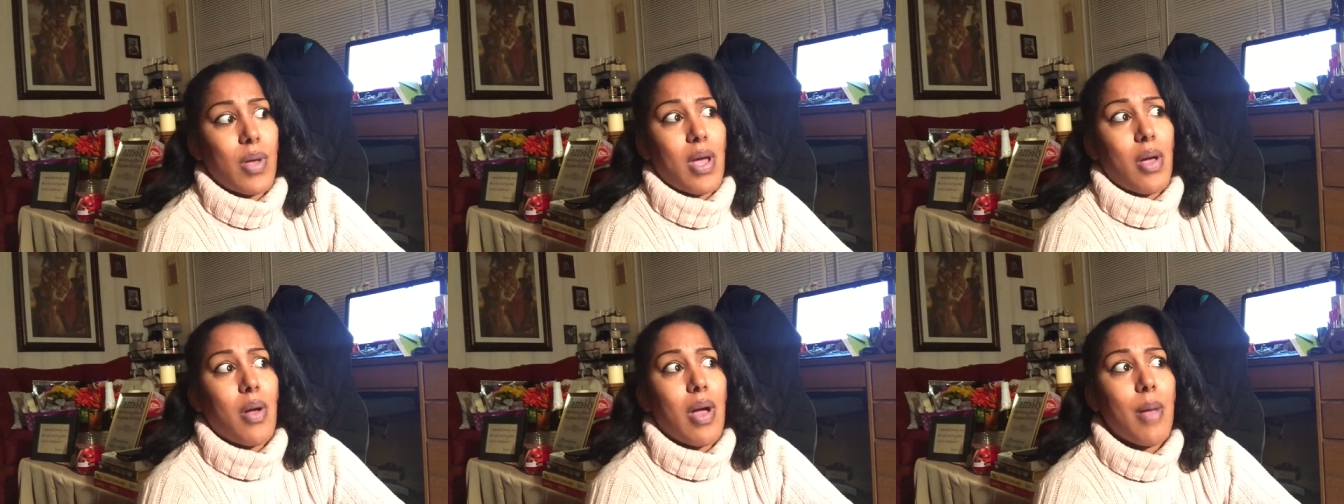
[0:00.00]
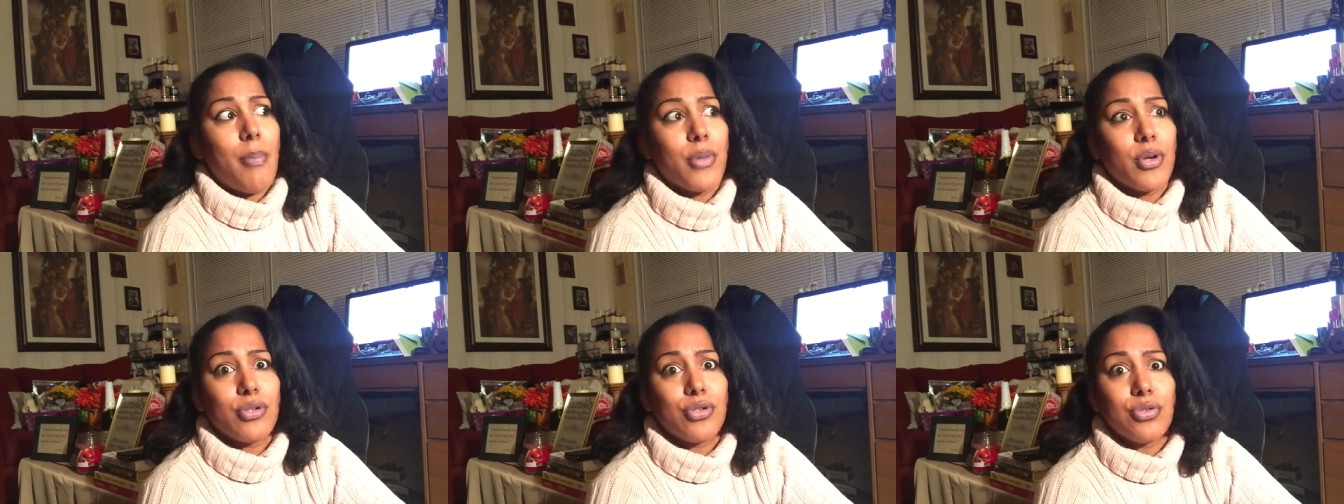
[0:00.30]
Wow,
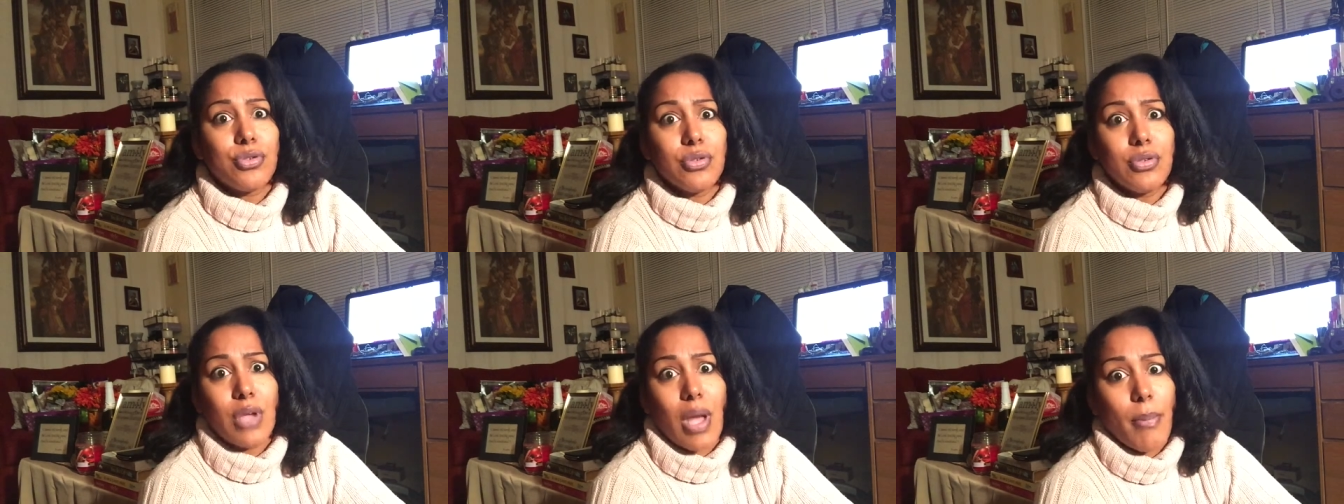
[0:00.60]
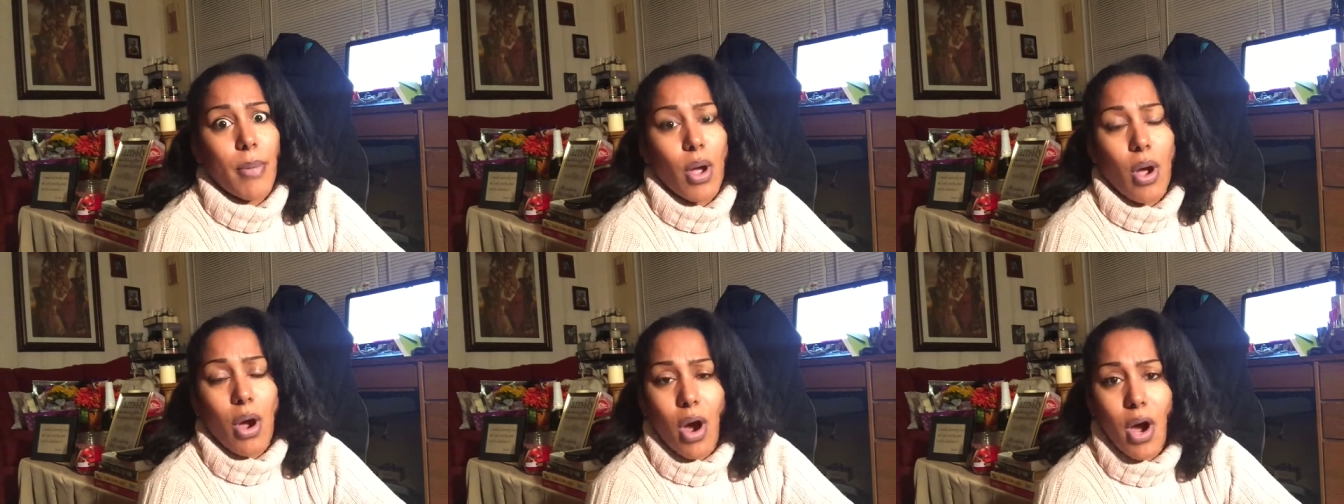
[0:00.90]
I'm a
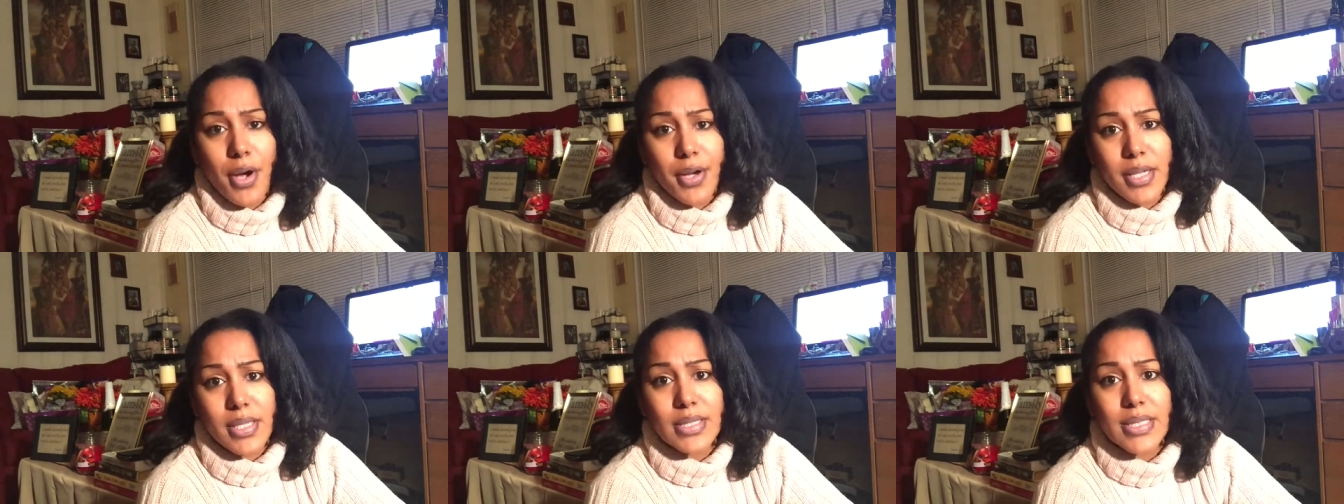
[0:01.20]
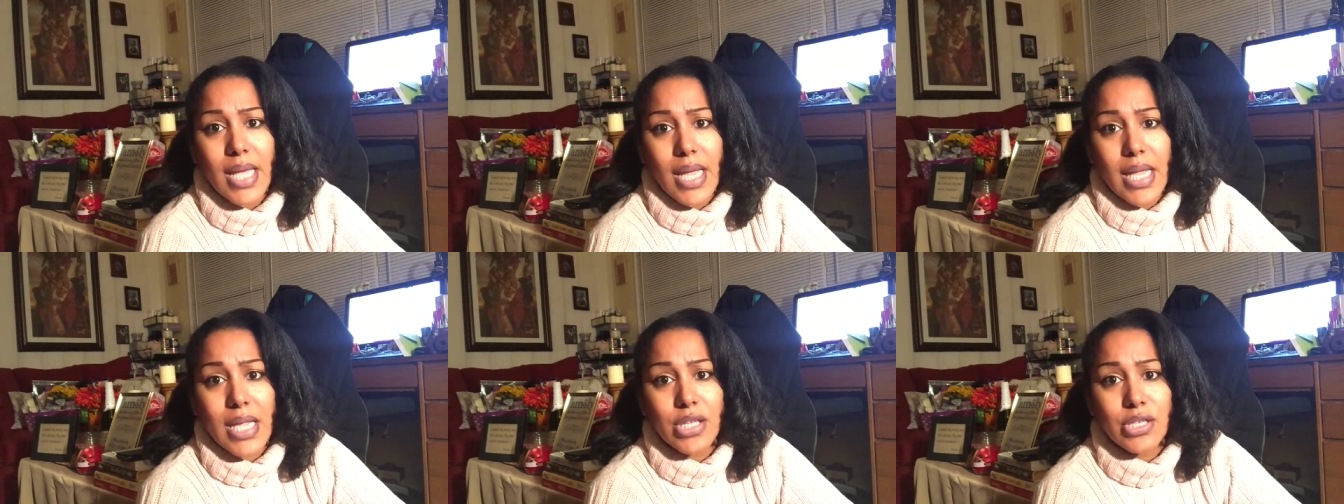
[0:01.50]
I'm an
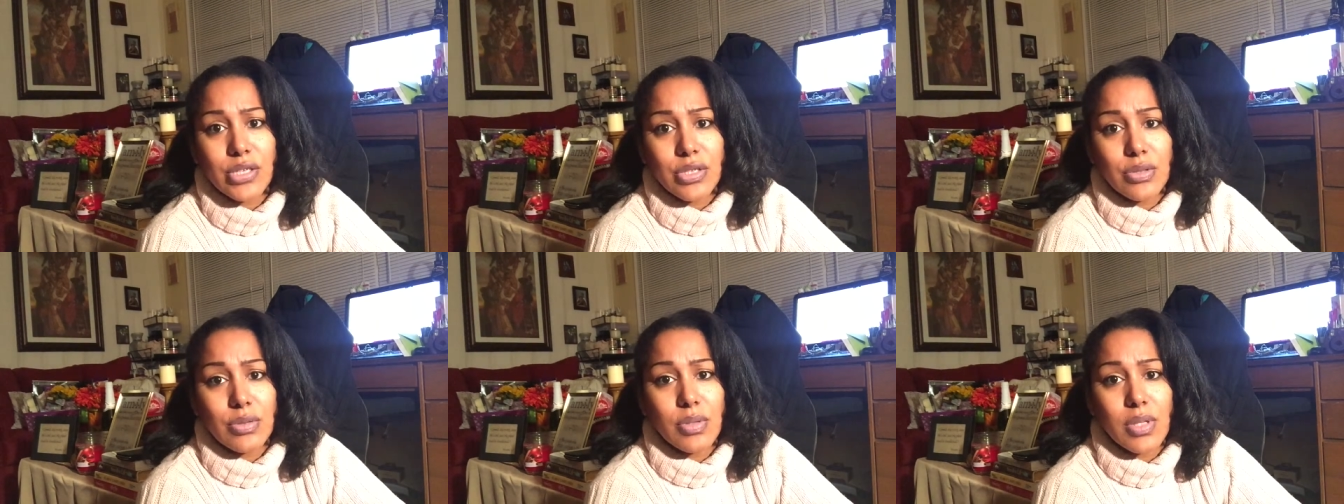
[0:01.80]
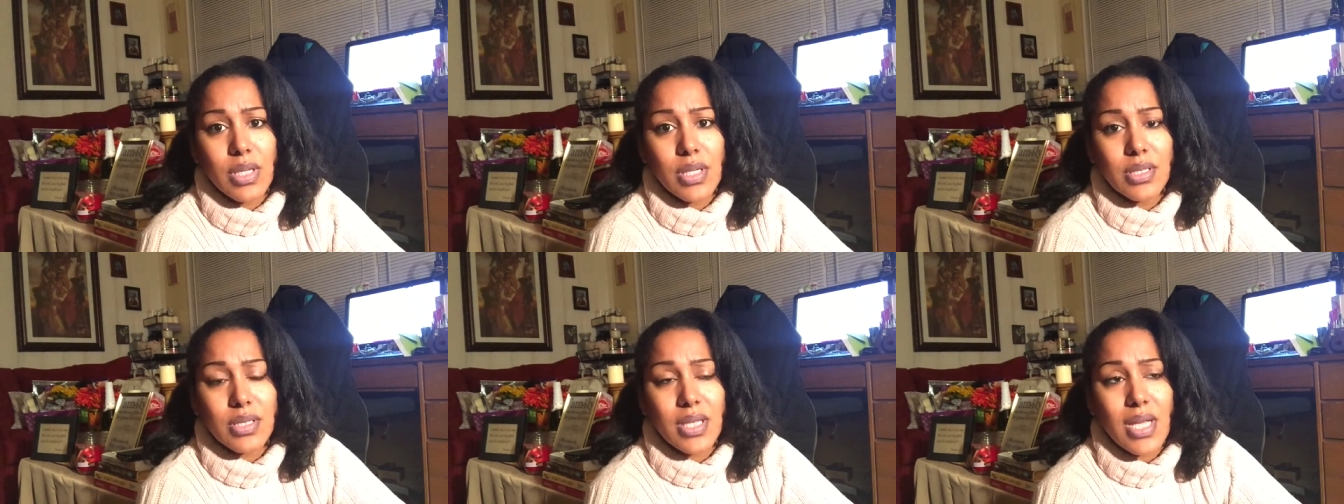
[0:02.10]
artist. I can do
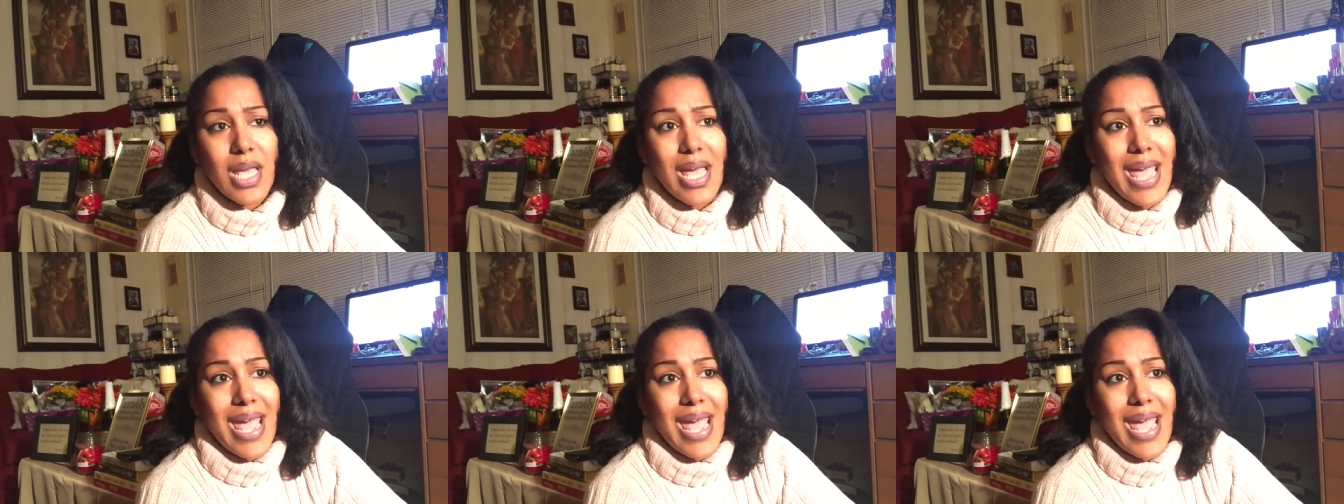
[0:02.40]
this.